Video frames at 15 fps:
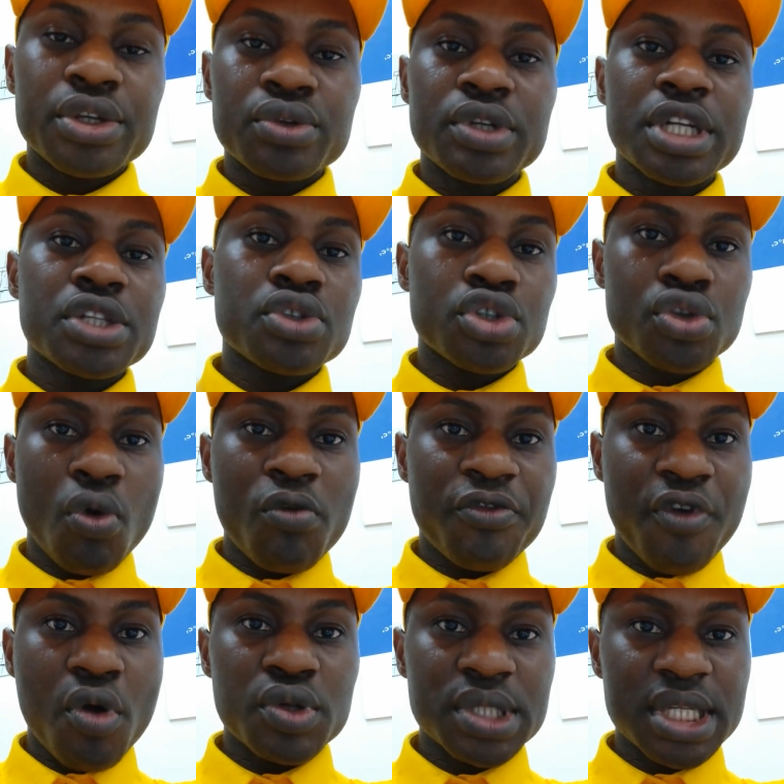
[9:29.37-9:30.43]
You need to show
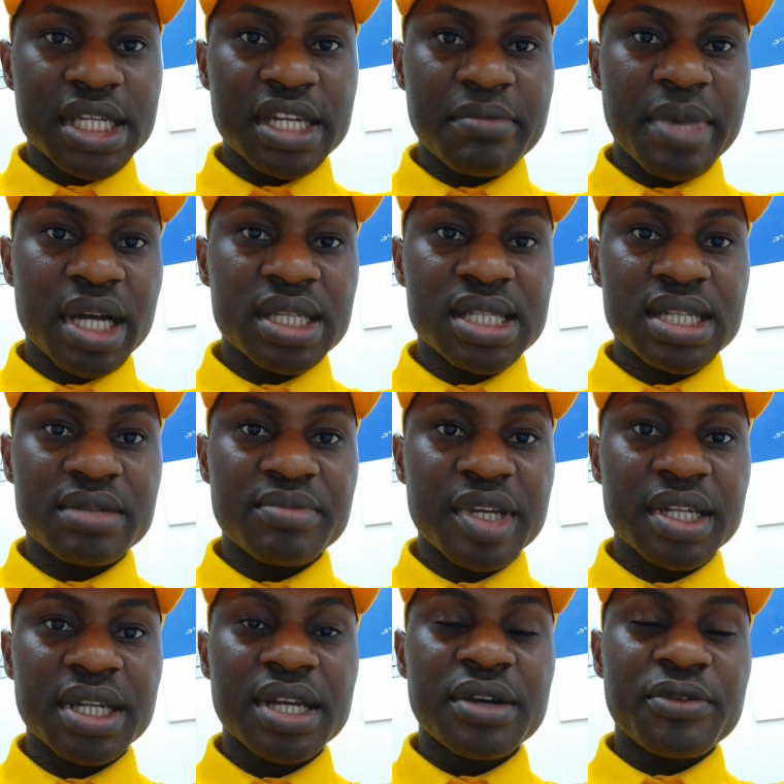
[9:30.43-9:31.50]
funds in a bank
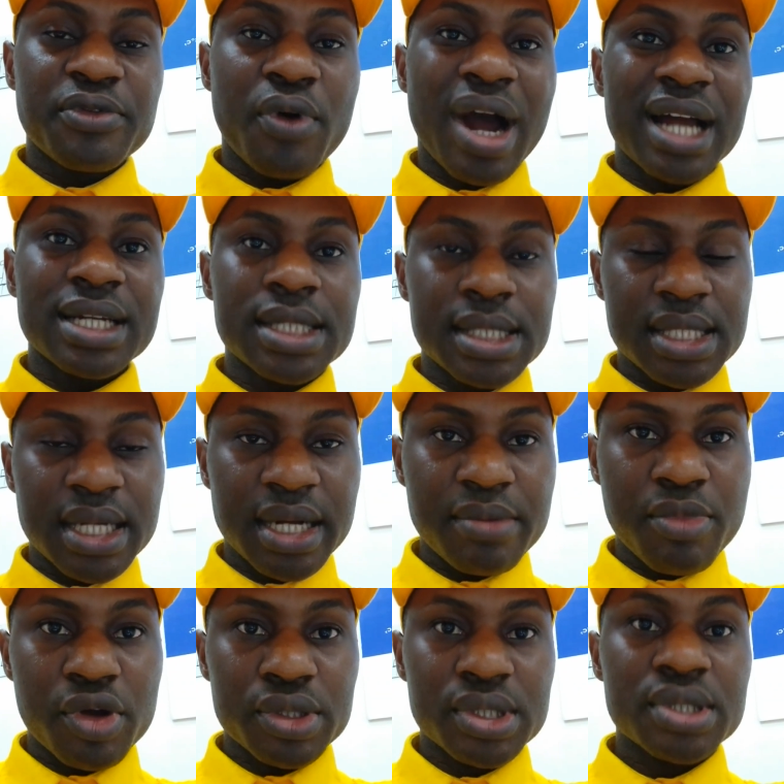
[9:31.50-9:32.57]
statement for at least 3
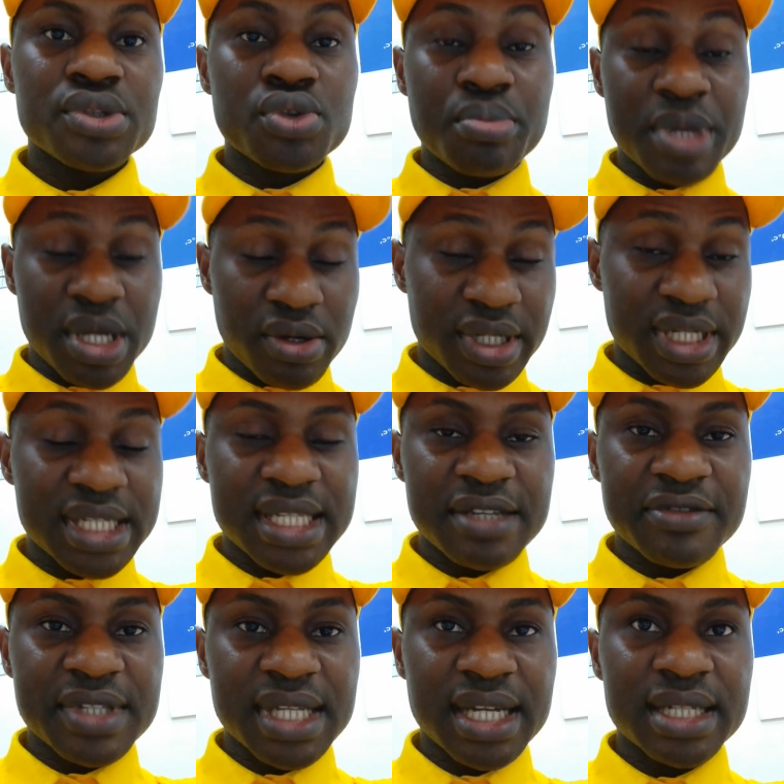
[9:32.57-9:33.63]
months to be on the
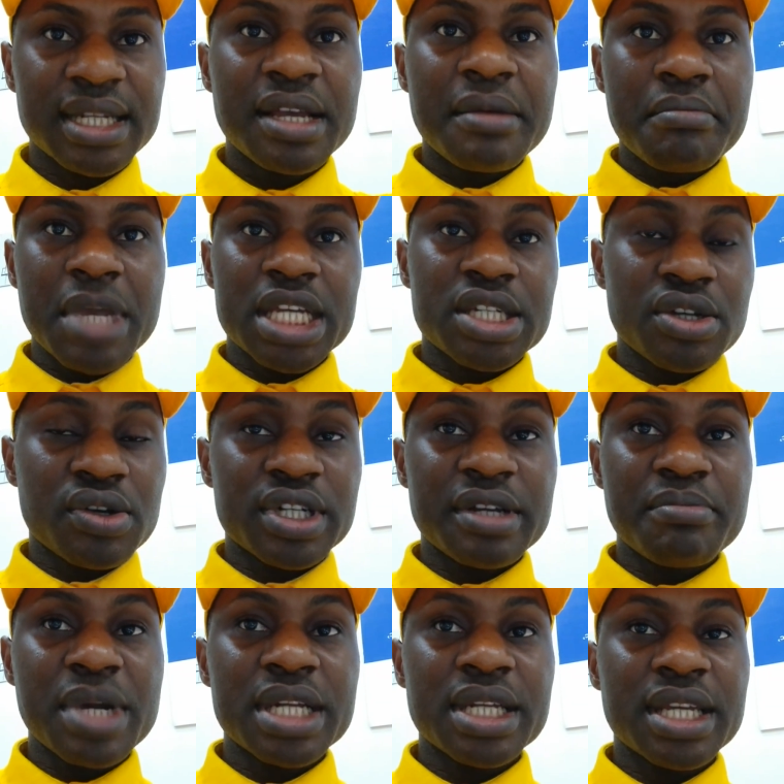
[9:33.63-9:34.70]
safe side. Make sure the
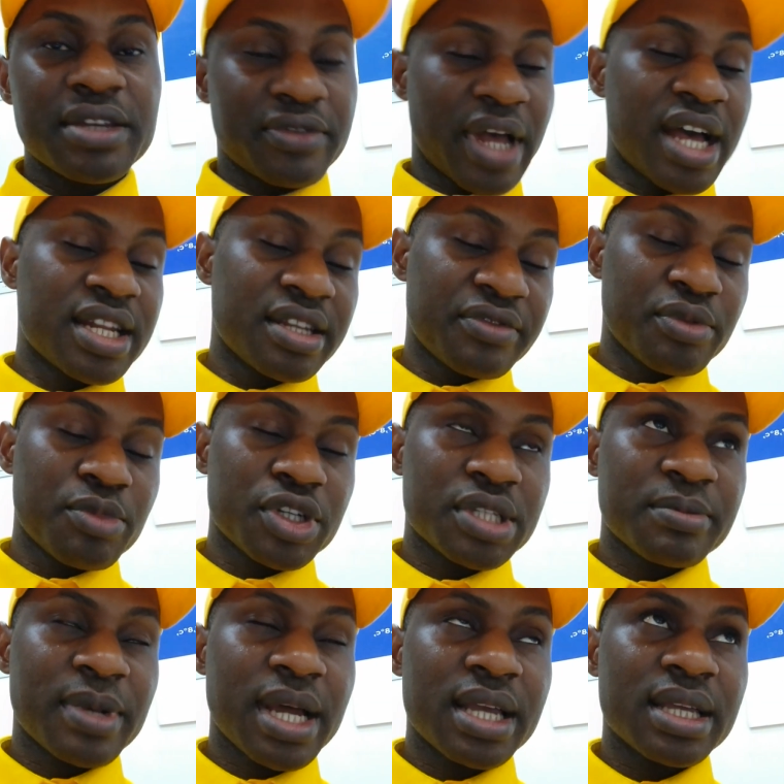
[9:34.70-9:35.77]
money, if you
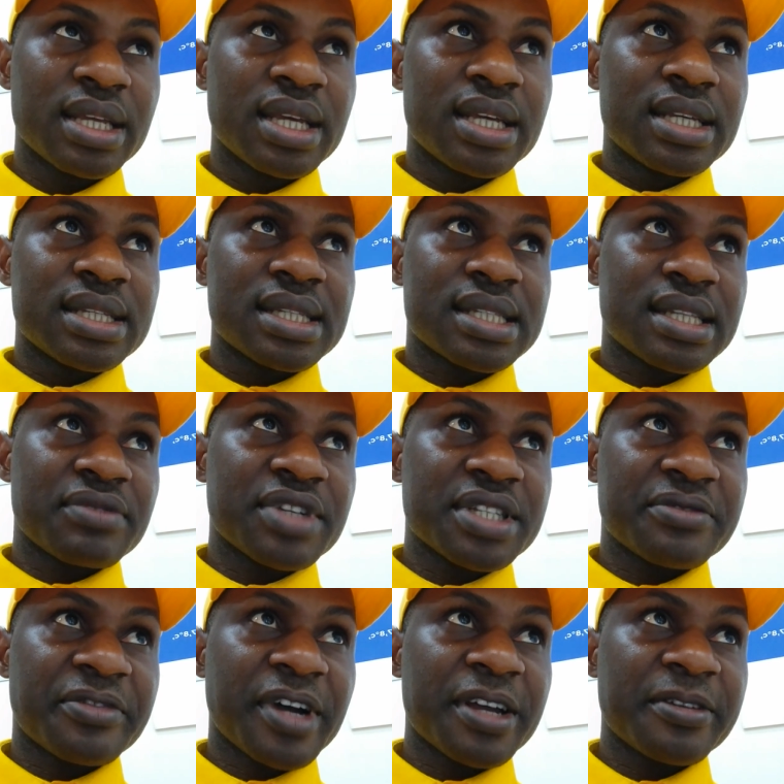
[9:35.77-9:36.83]
multiply
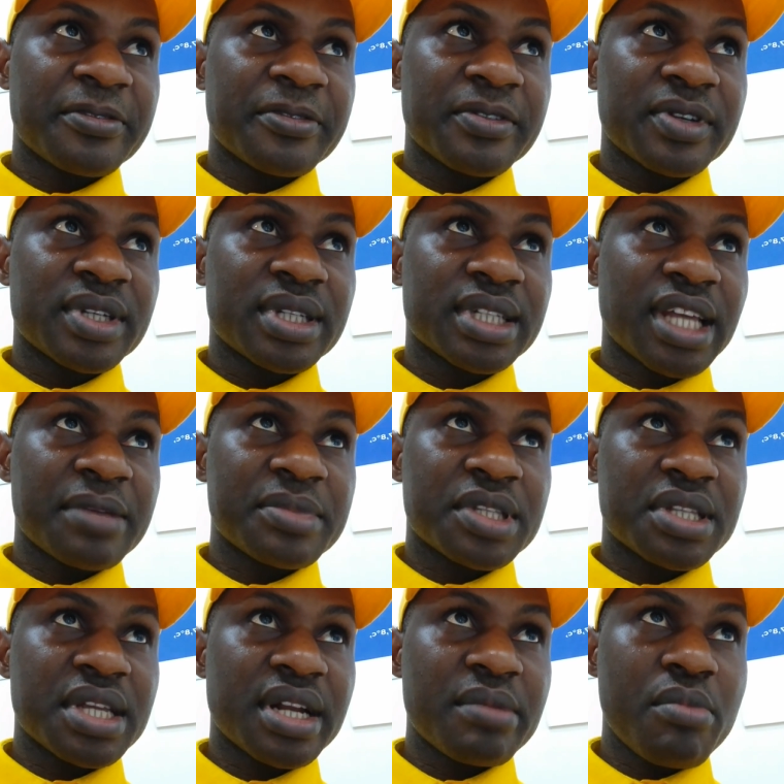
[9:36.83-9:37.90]
75 times
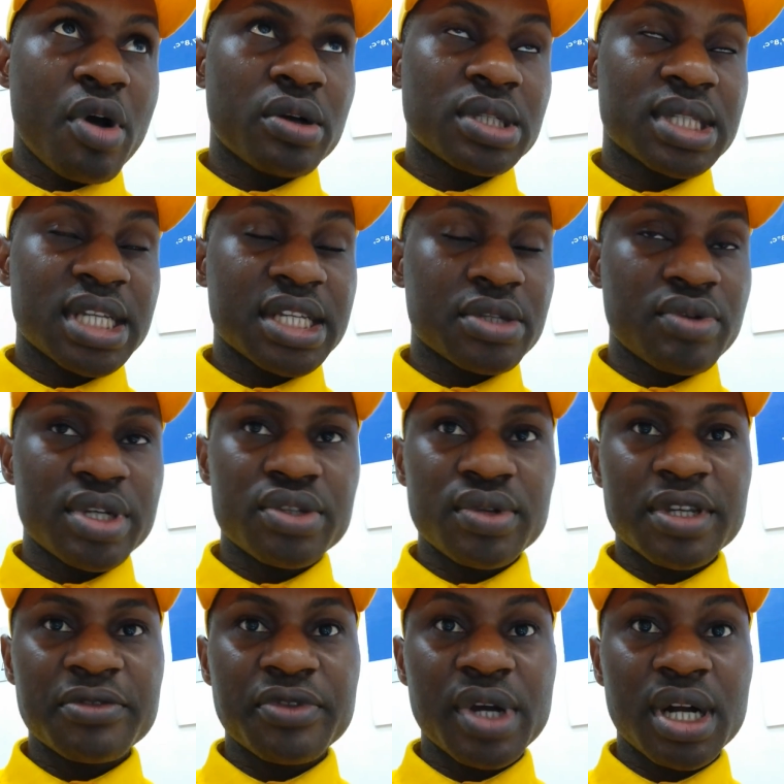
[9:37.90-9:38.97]
3 months, is going to
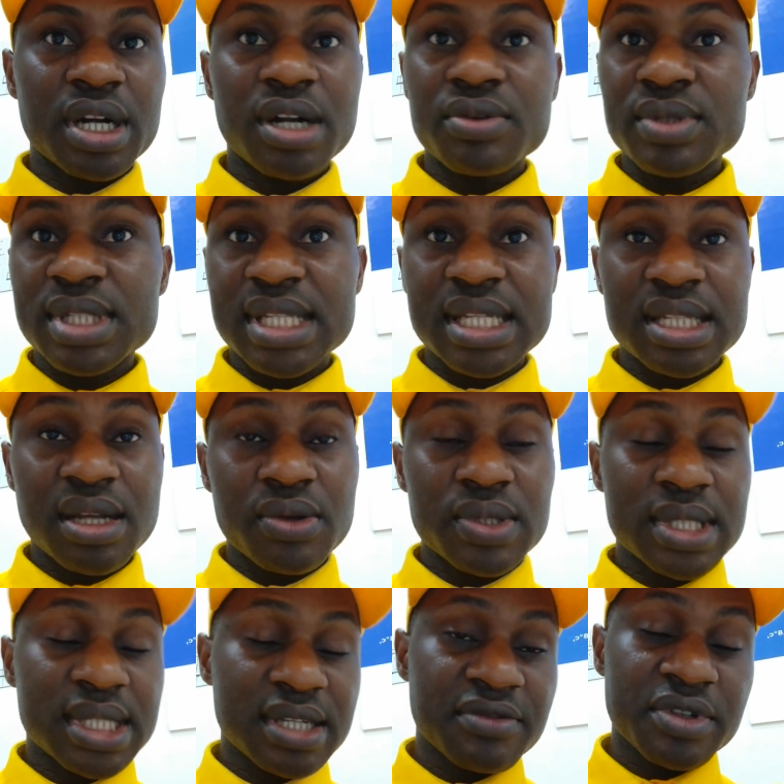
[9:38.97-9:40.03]
give you around
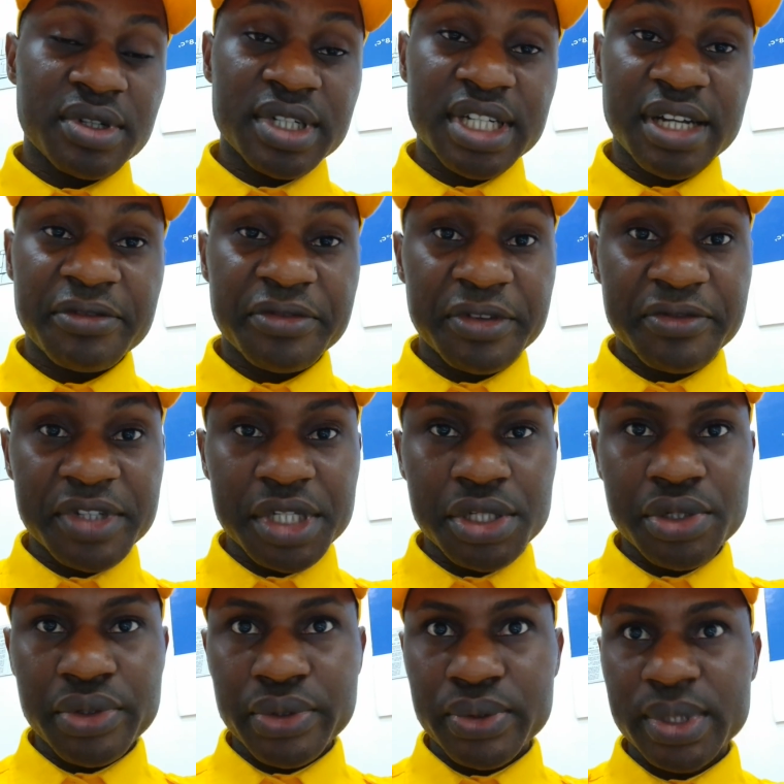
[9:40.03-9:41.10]
6,750
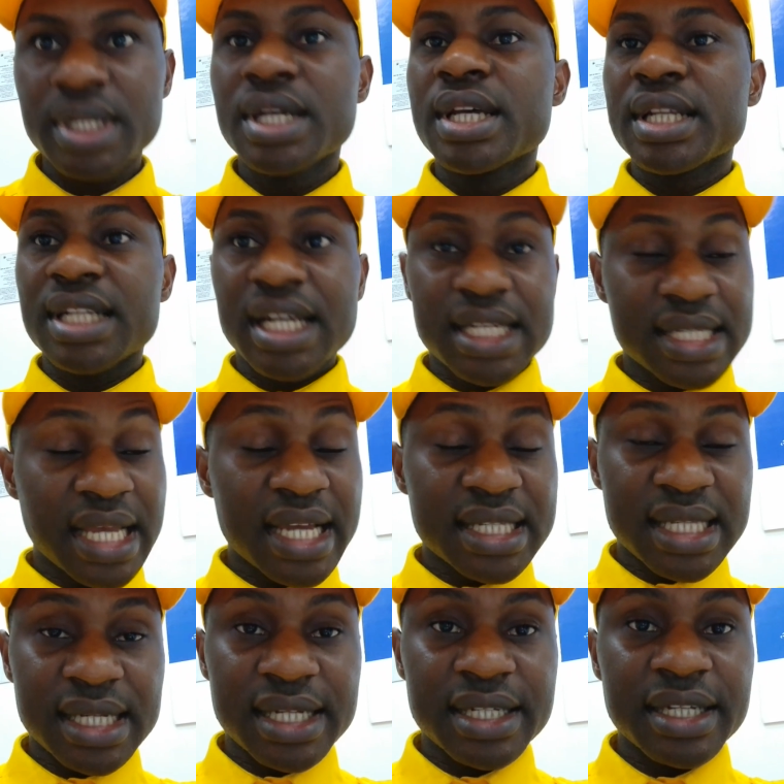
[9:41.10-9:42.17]
euros. That is
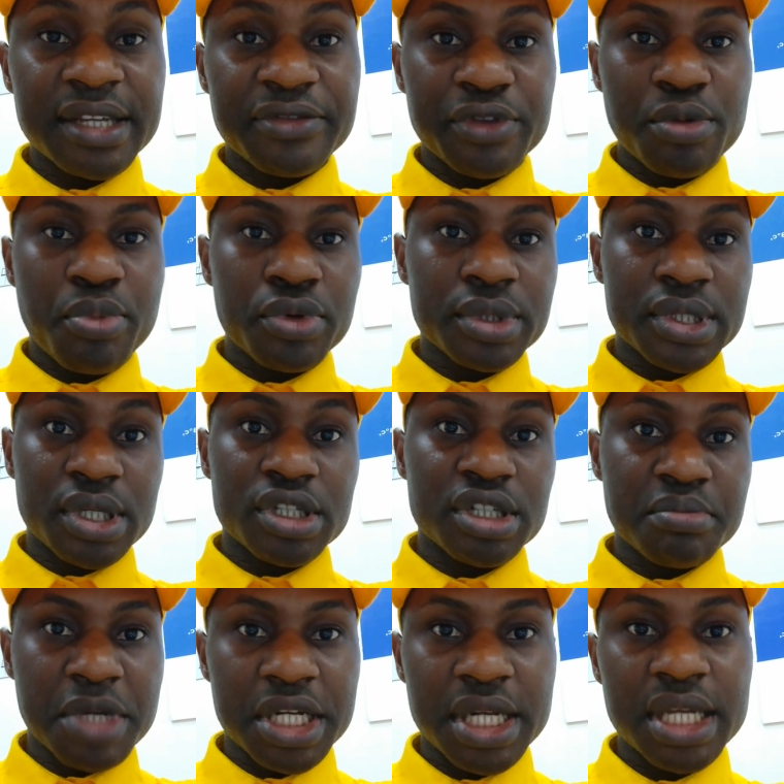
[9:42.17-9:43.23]
excellent. If you put
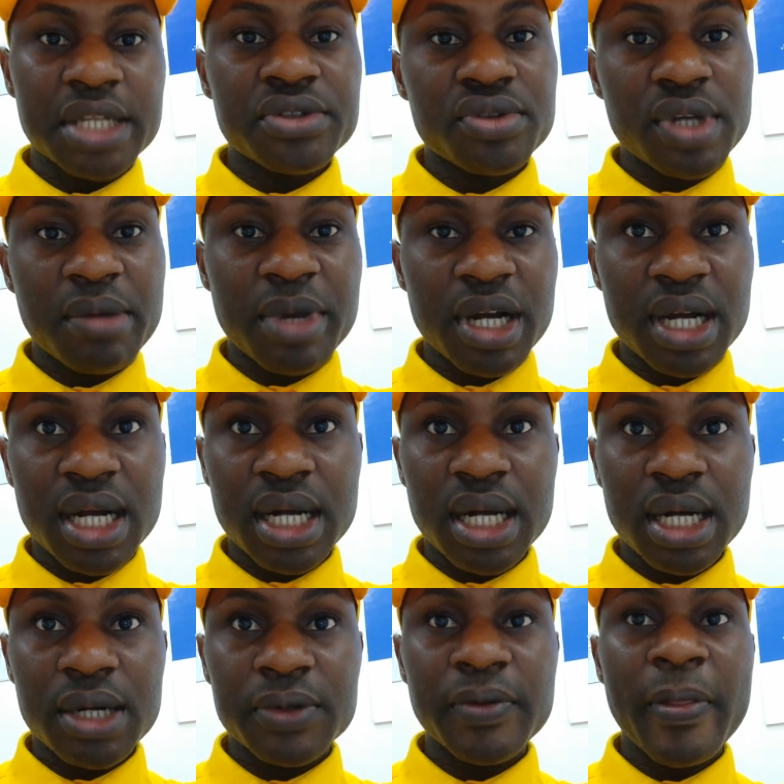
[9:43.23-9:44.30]
such money into your bank
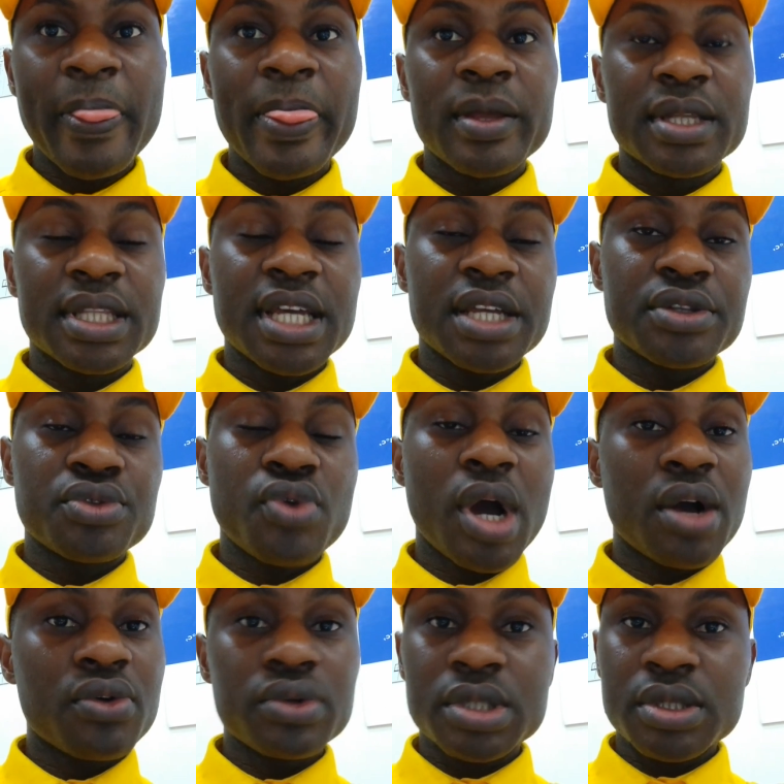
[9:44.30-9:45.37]
account, then you
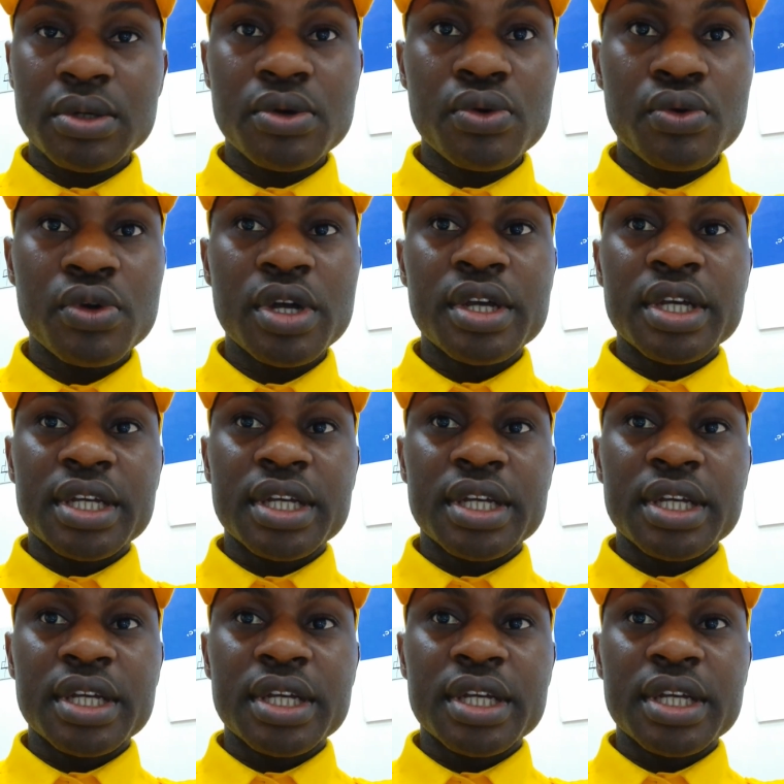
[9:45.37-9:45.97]
are good to go.